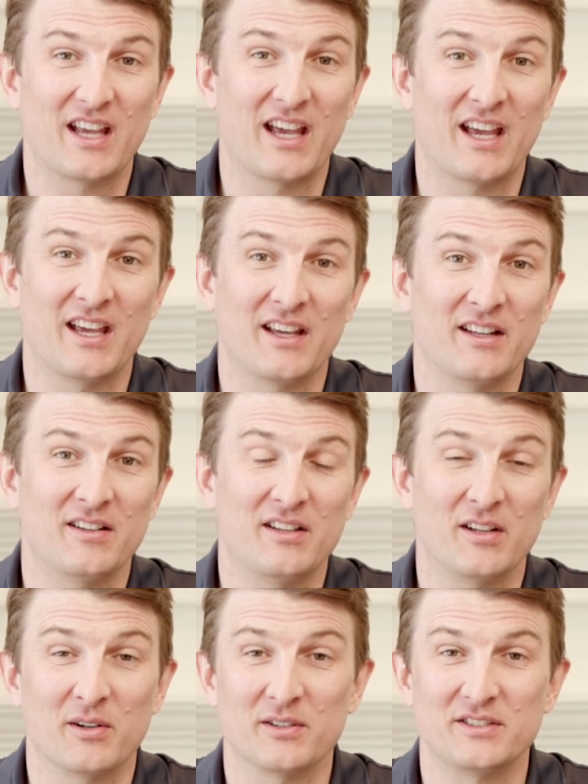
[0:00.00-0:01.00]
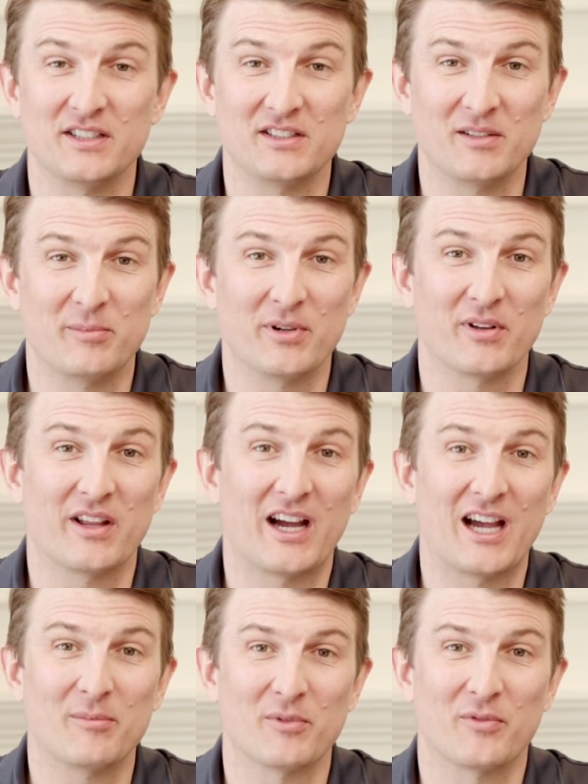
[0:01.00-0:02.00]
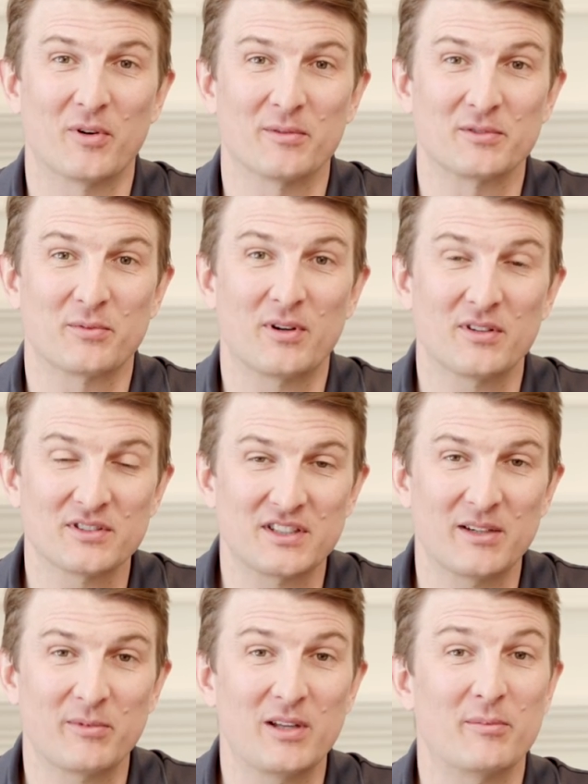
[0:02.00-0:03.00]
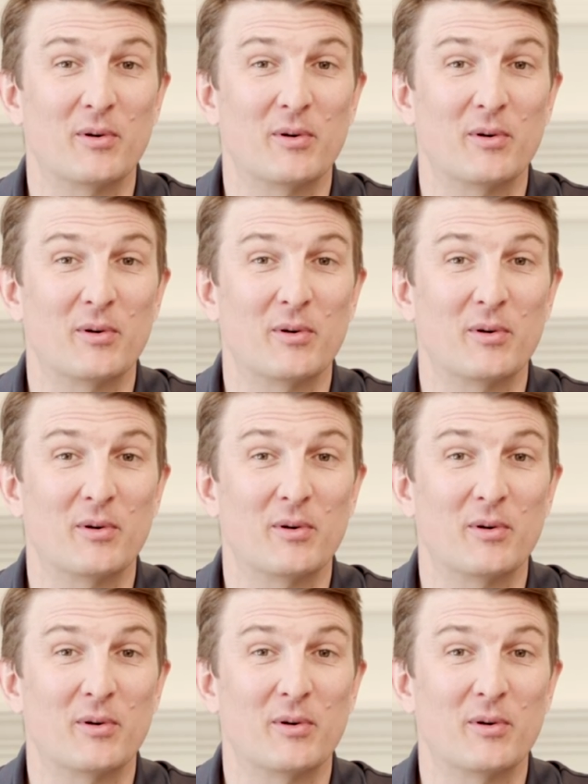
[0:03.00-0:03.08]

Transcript: and you know, it's easy to build a high performance wall assembly,